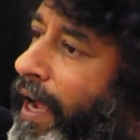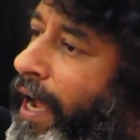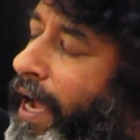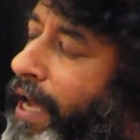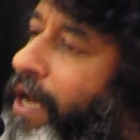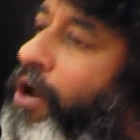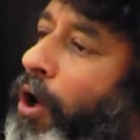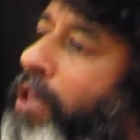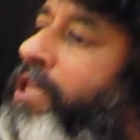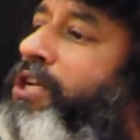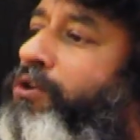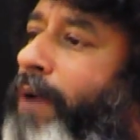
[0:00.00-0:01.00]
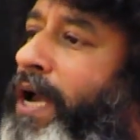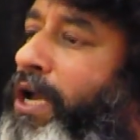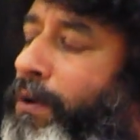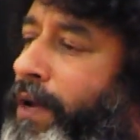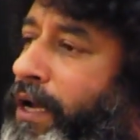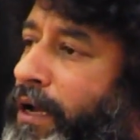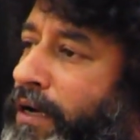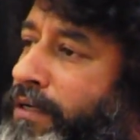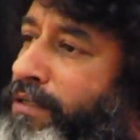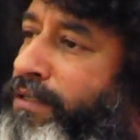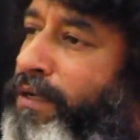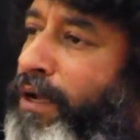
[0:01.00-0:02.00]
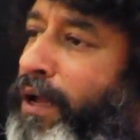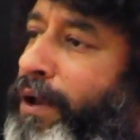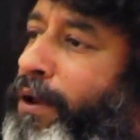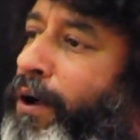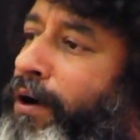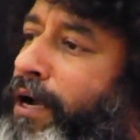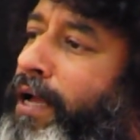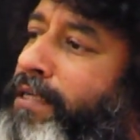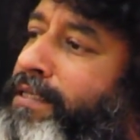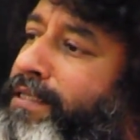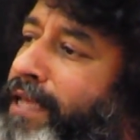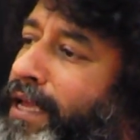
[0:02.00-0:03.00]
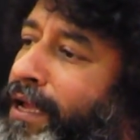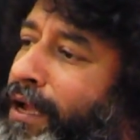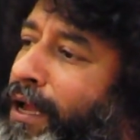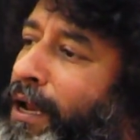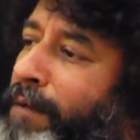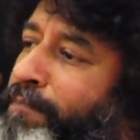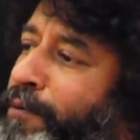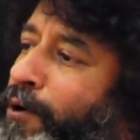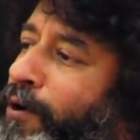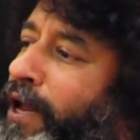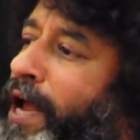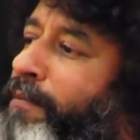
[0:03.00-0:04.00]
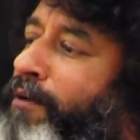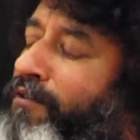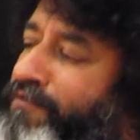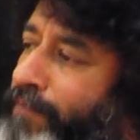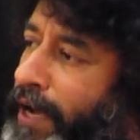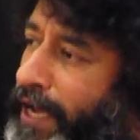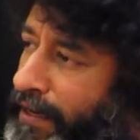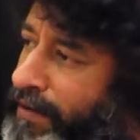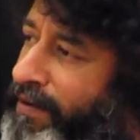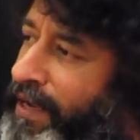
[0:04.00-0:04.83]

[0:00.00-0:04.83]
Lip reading: And in all the 21 years, not a single program of mine,